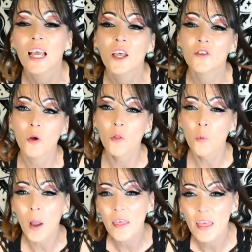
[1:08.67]
So the
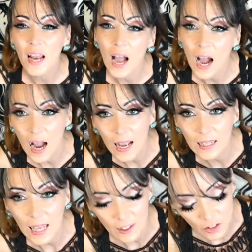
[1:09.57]
way that I
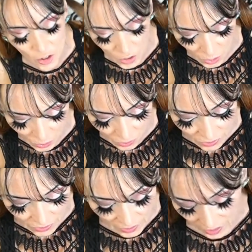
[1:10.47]
like to
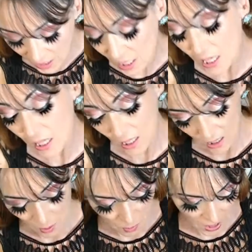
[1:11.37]
use
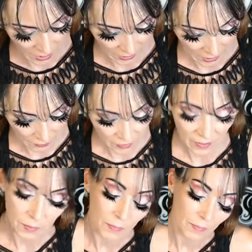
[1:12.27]
bay
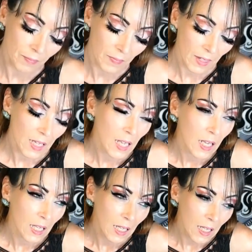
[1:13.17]
leaves,
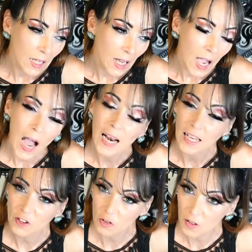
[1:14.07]
I like
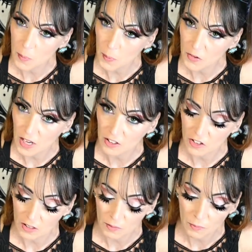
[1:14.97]
to use them in
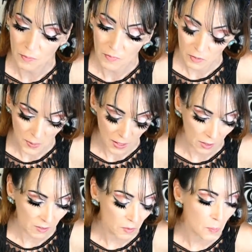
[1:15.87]
protection
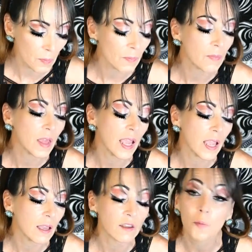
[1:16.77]
spells
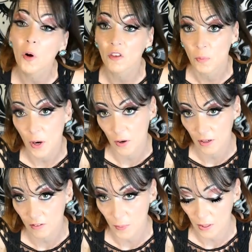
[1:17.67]
and prosperity
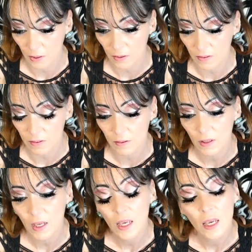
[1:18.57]
spells.
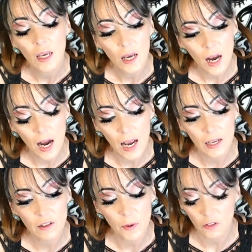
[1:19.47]
I
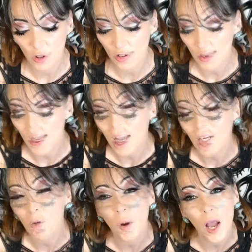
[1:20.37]
especially use it in my
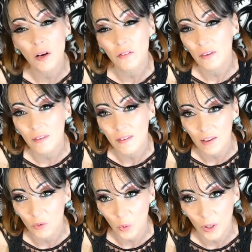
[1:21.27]
Crown of
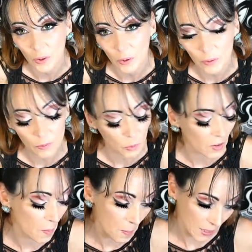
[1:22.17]
Success oil. It's one of
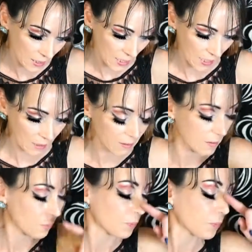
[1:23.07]
the main things.